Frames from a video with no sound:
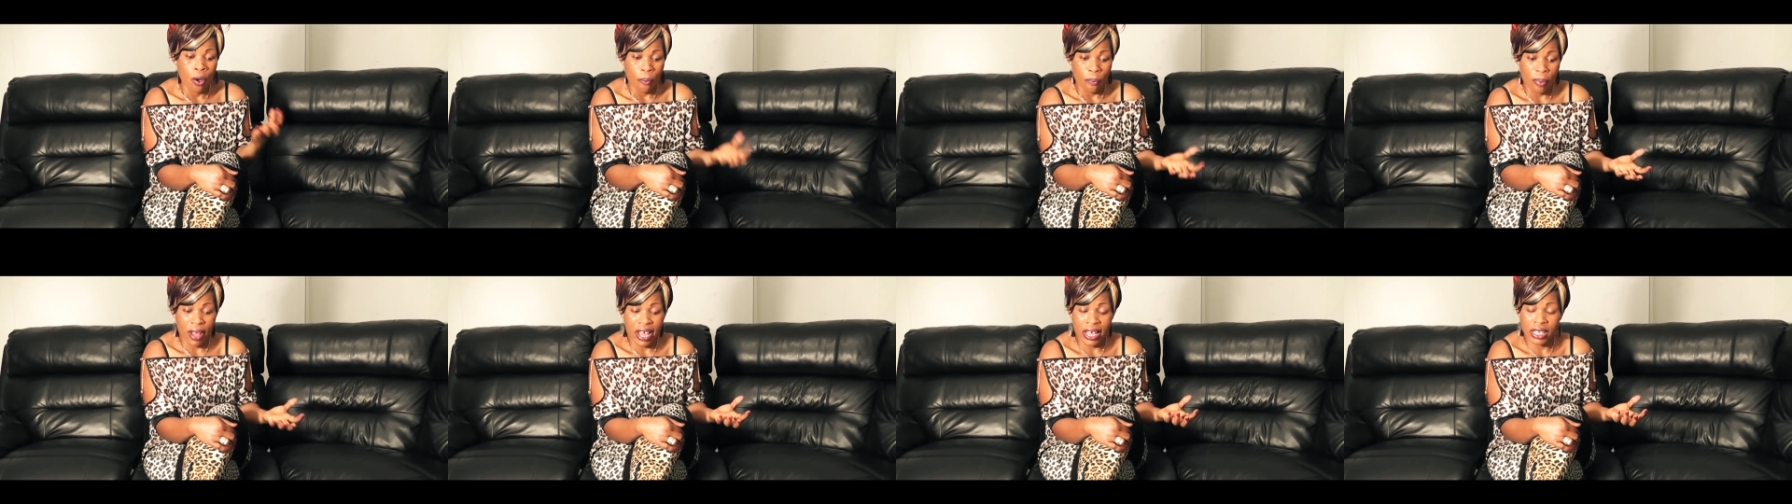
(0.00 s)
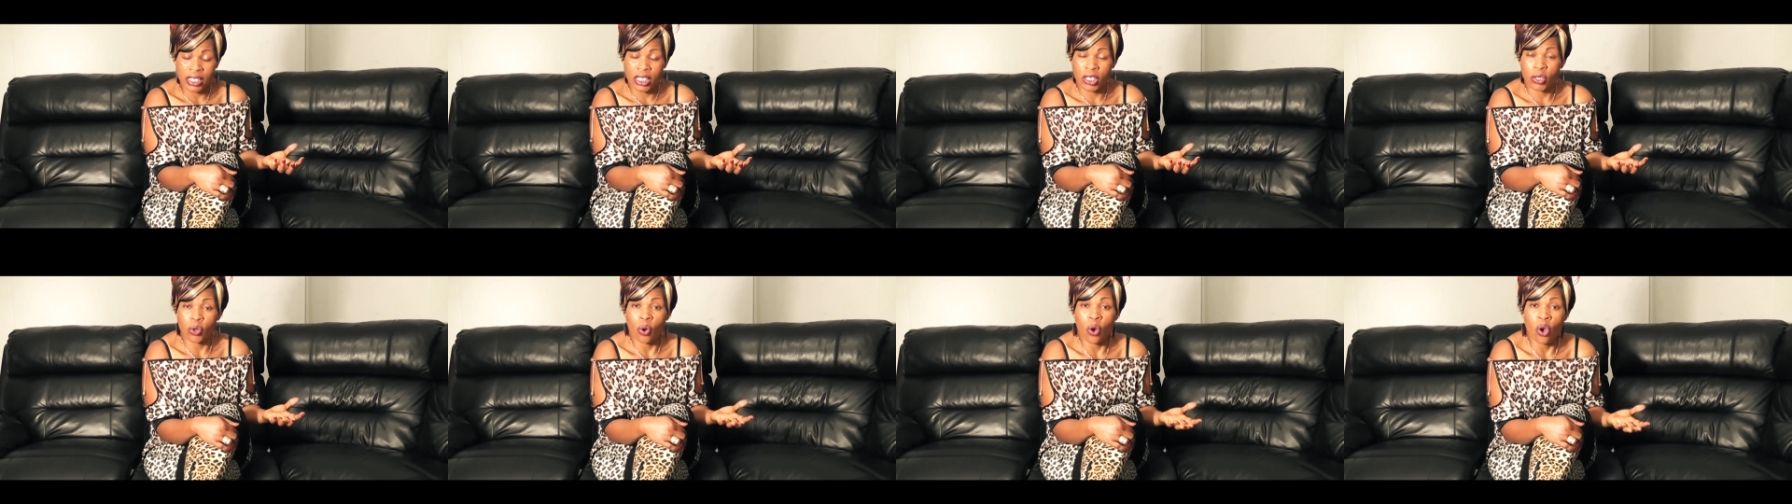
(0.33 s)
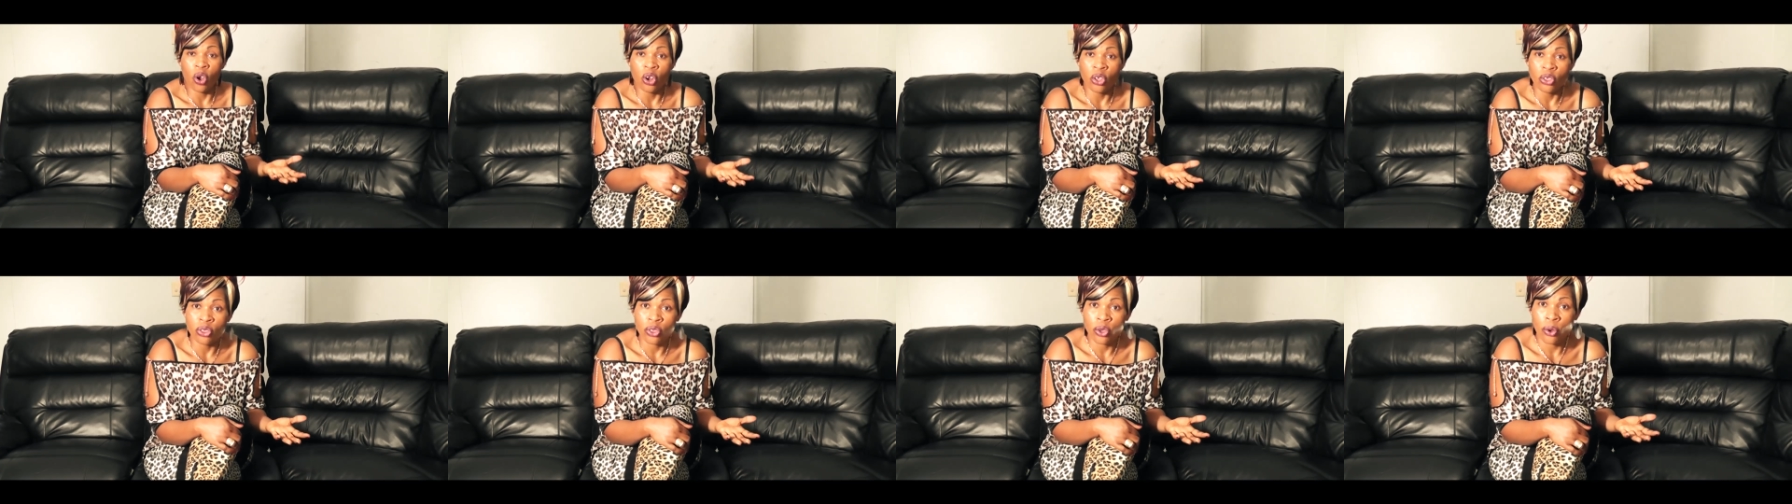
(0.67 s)
But
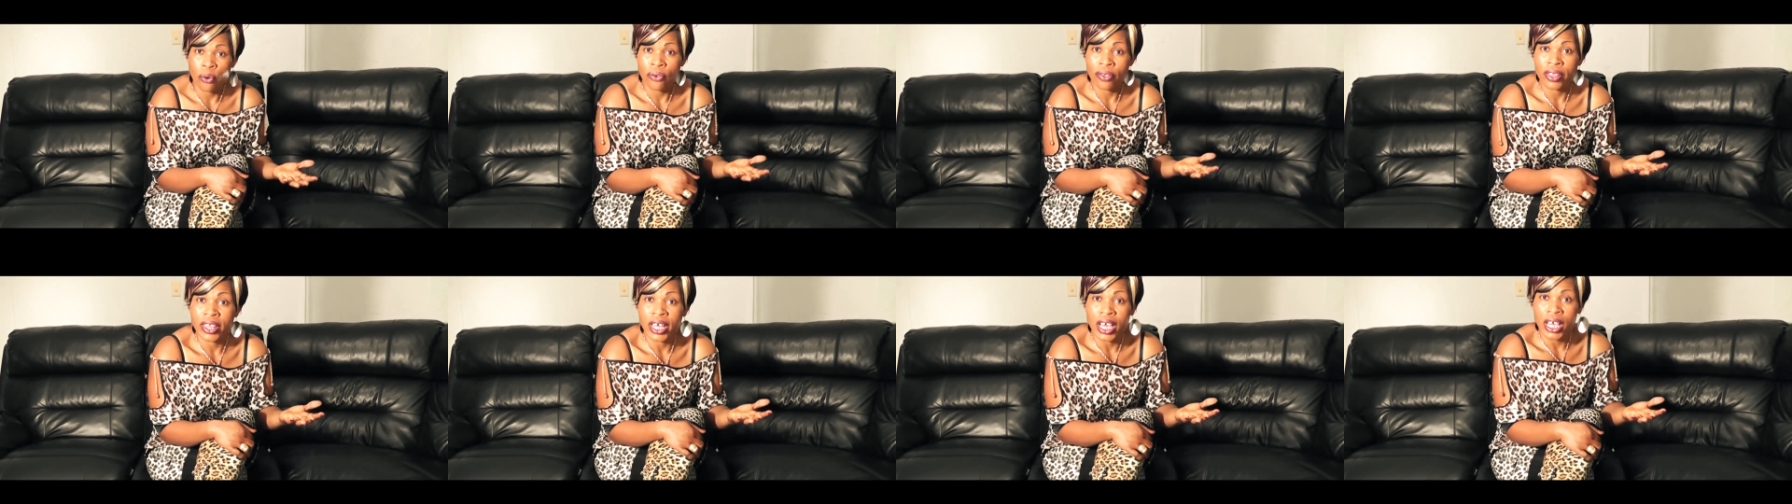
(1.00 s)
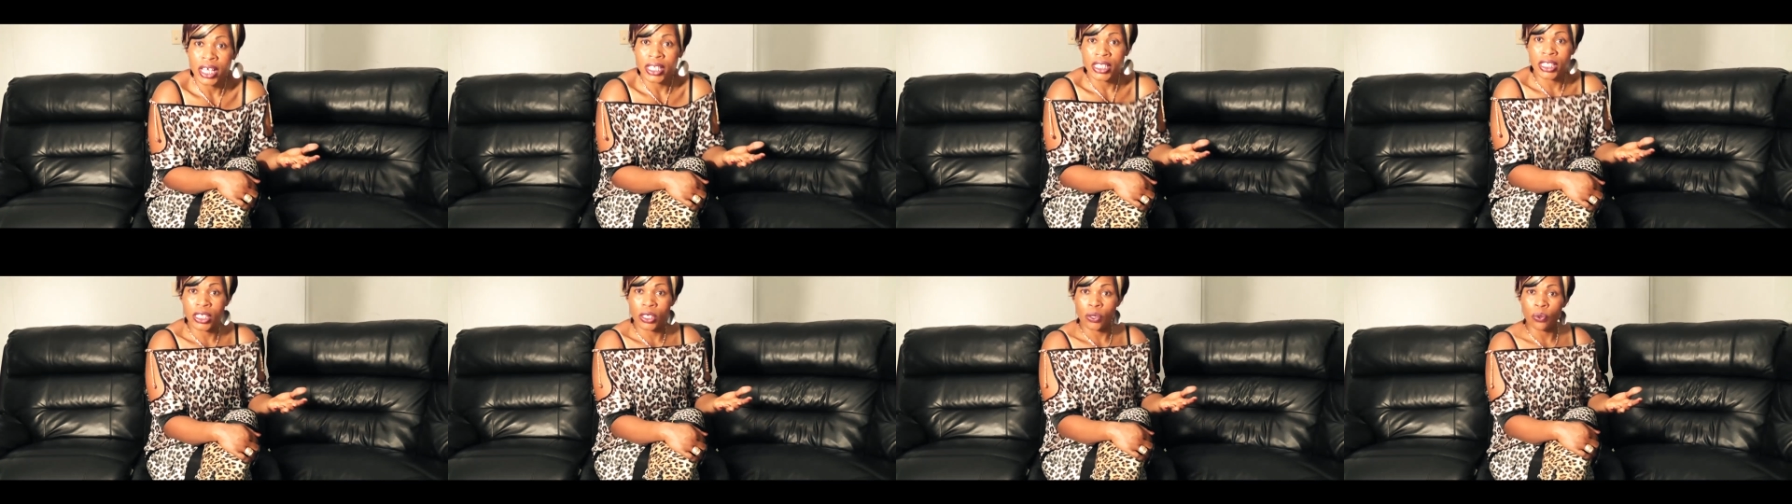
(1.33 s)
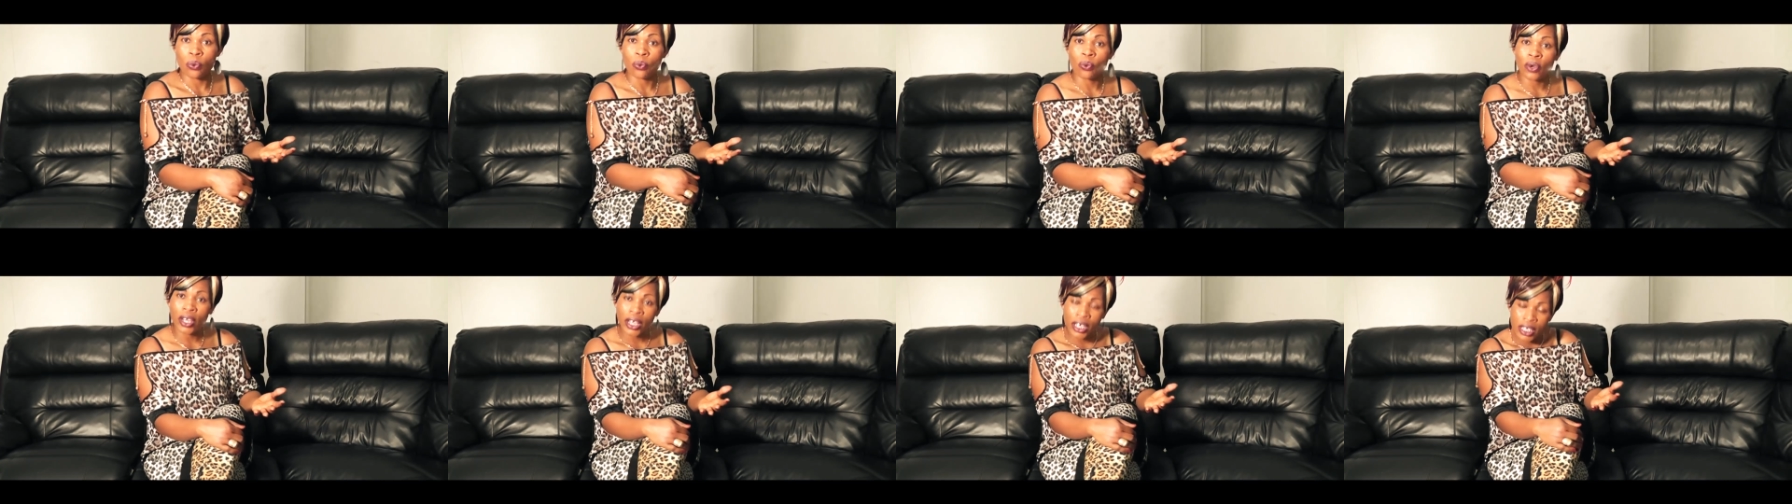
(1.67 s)
although that
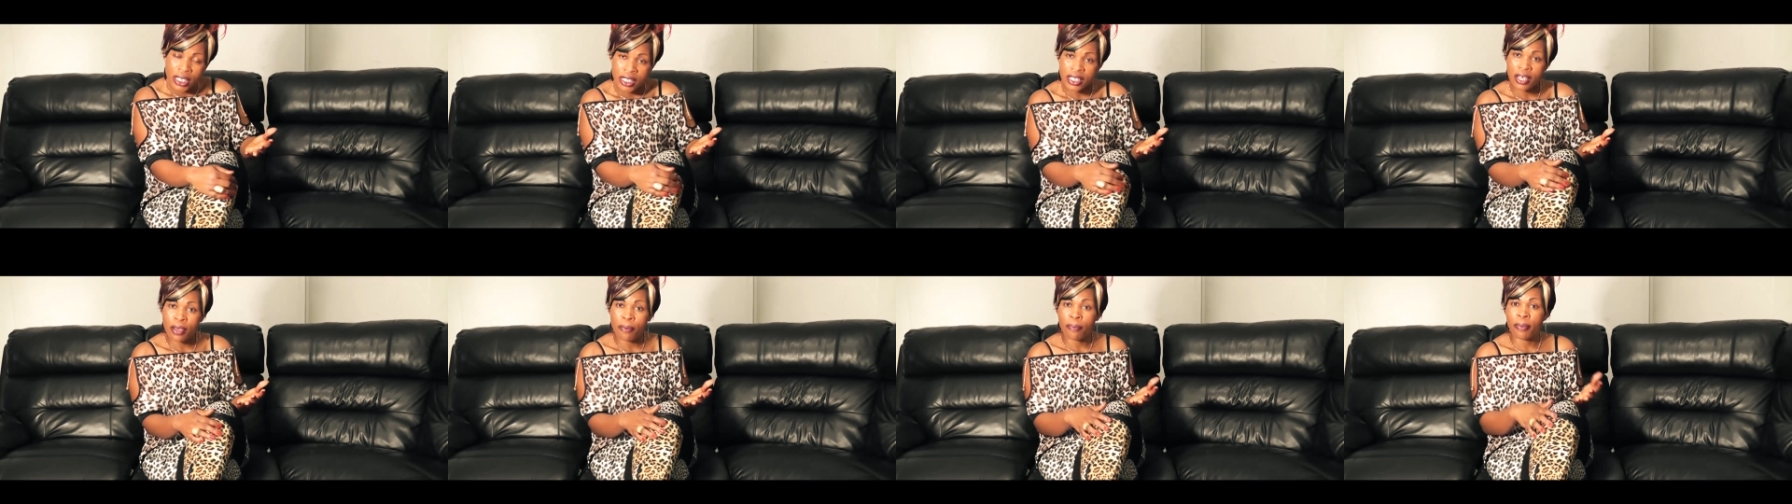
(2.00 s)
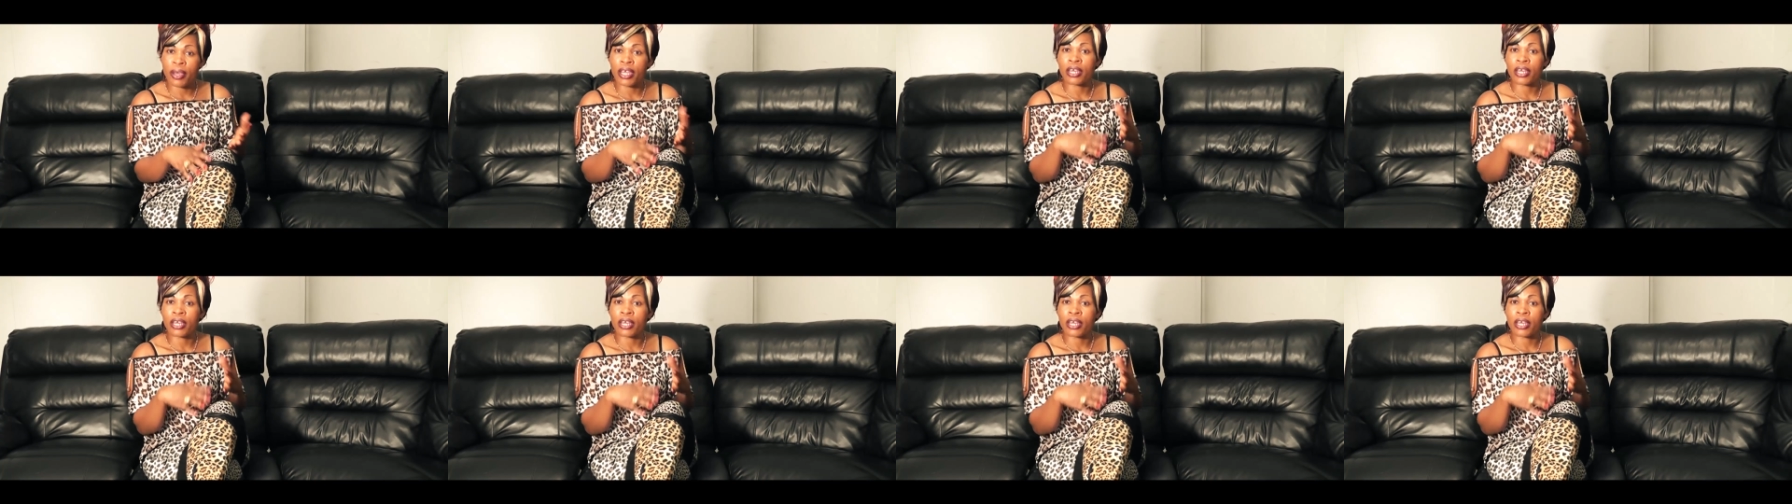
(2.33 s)
you will see